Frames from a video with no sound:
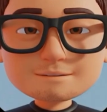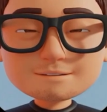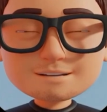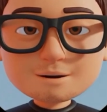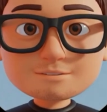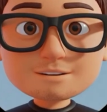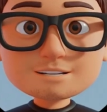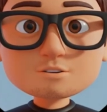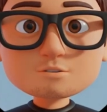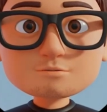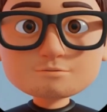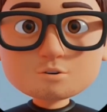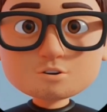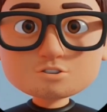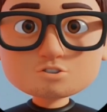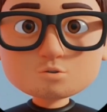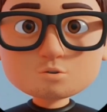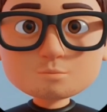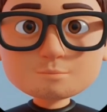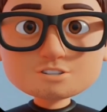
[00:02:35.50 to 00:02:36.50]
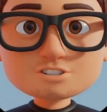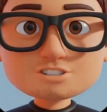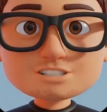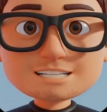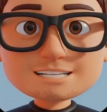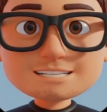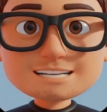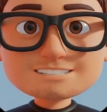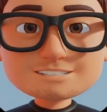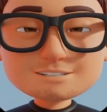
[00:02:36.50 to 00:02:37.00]
Now that your virtual
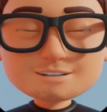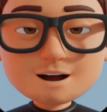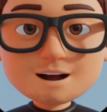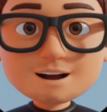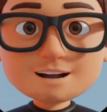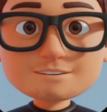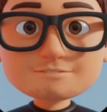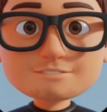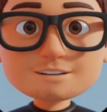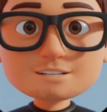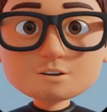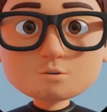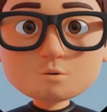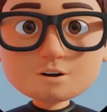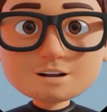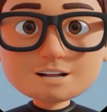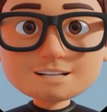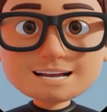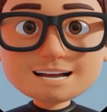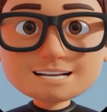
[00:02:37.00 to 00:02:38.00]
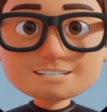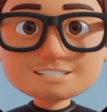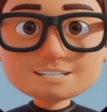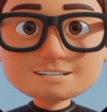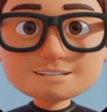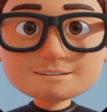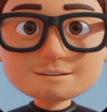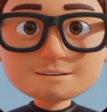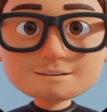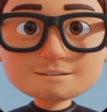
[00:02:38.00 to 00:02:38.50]
machine is live and you are connected,
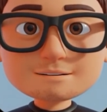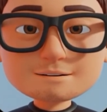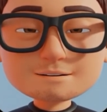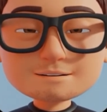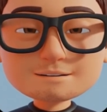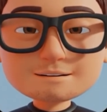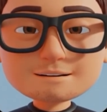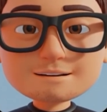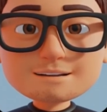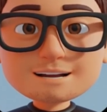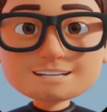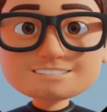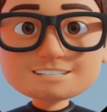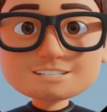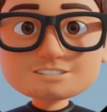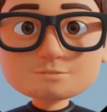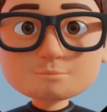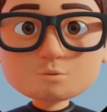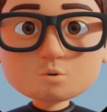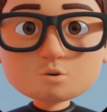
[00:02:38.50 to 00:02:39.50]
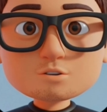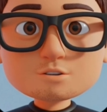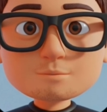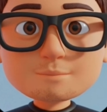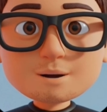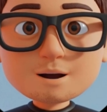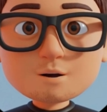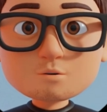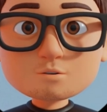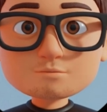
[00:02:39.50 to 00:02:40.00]
let's explore the
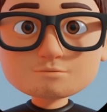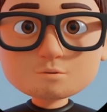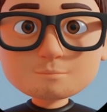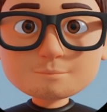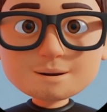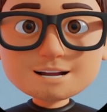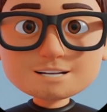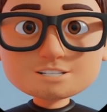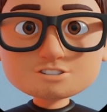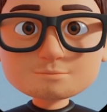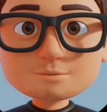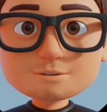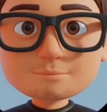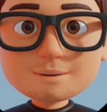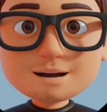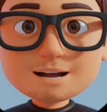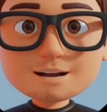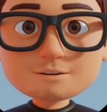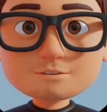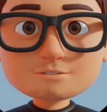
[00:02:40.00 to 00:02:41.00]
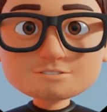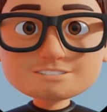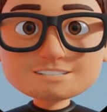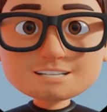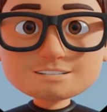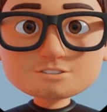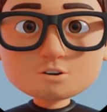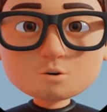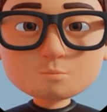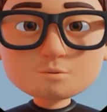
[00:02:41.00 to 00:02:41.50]
powerful management panels
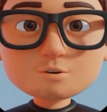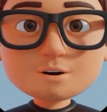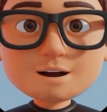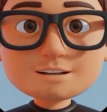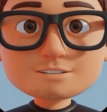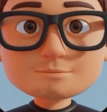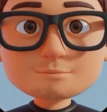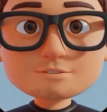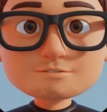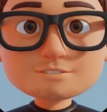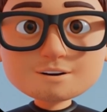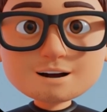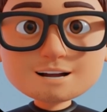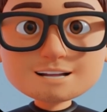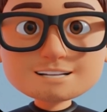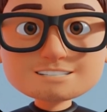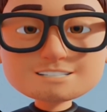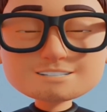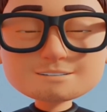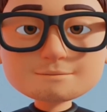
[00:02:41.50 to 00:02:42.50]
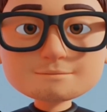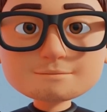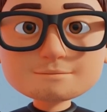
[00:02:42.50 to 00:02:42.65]
that Doprax provides.